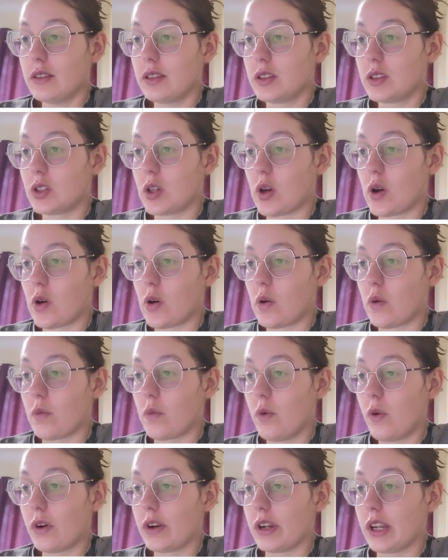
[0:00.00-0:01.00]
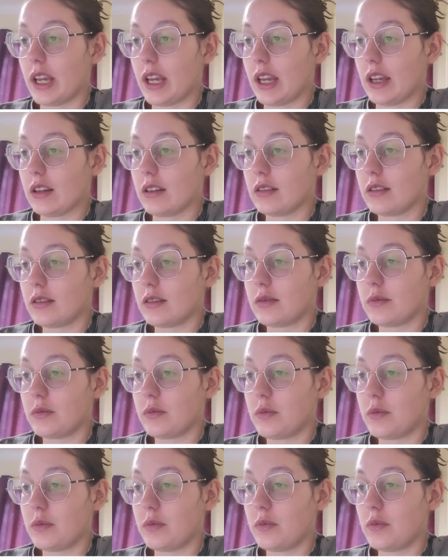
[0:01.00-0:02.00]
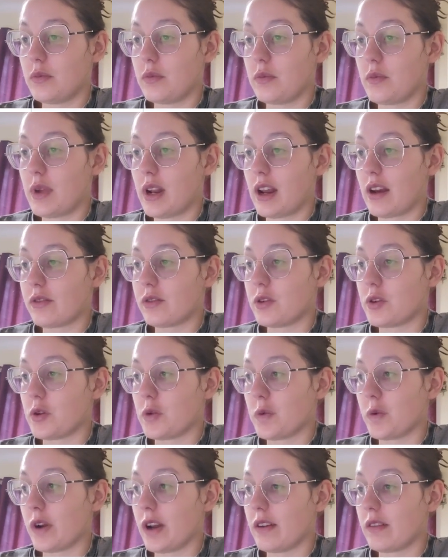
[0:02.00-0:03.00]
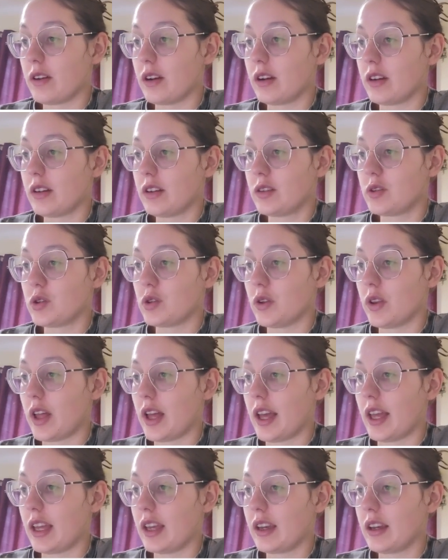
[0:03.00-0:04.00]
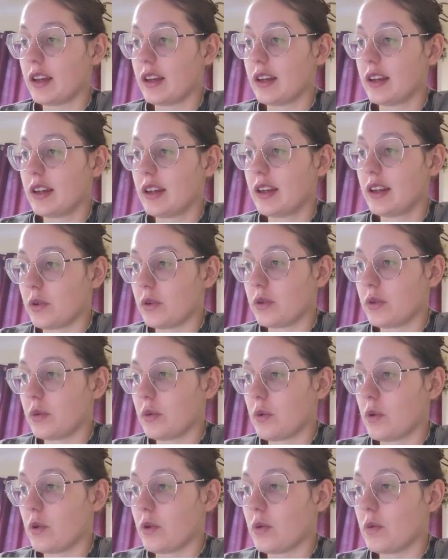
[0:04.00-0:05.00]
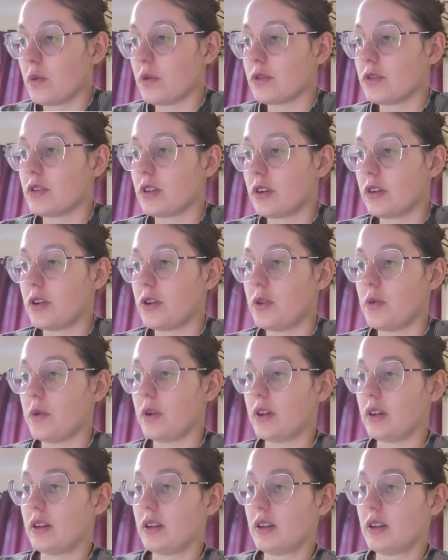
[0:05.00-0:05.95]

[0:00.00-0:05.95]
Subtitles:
So morning, mid-afternoon, whatever. So like, we'll start a new one.